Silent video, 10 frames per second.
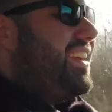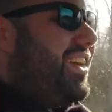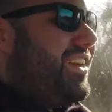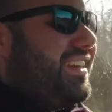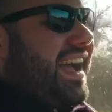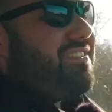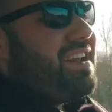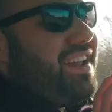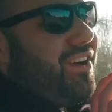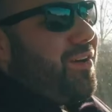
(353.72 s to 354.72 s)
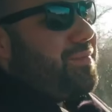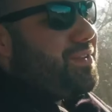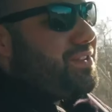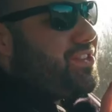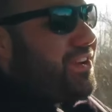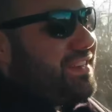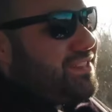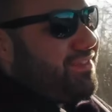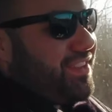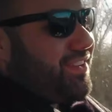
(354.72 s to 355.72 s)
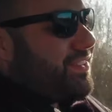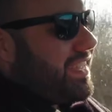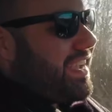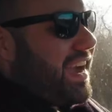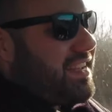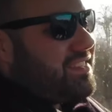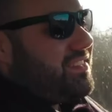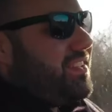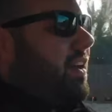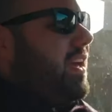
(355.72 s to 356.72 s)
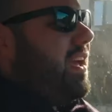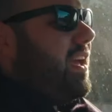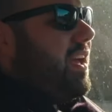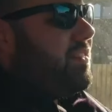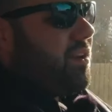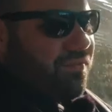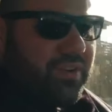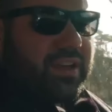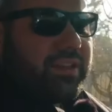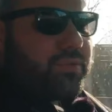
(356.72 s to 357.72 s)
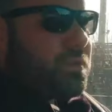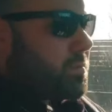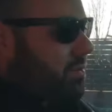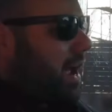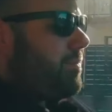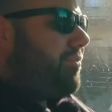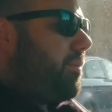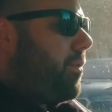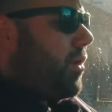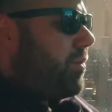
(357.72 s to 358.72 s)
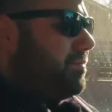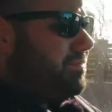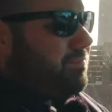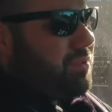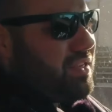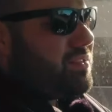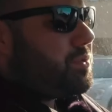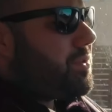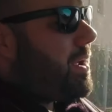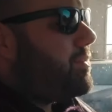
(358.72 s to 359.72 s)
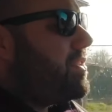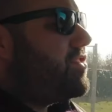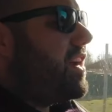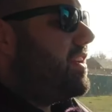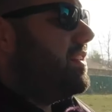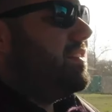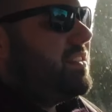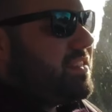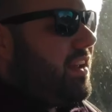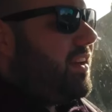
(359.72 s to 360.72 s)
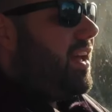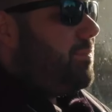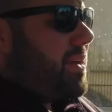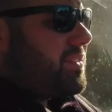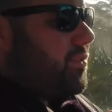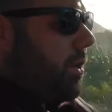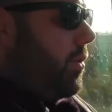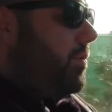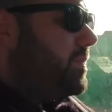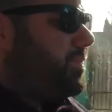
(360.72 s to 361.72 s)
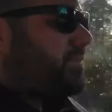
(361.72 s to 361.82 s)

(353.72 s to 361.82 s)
Good, I really hope you enjoyed this video today, guys. And don't forget to subscribe for more. Please subscribe to the channel. It's gonna help us grow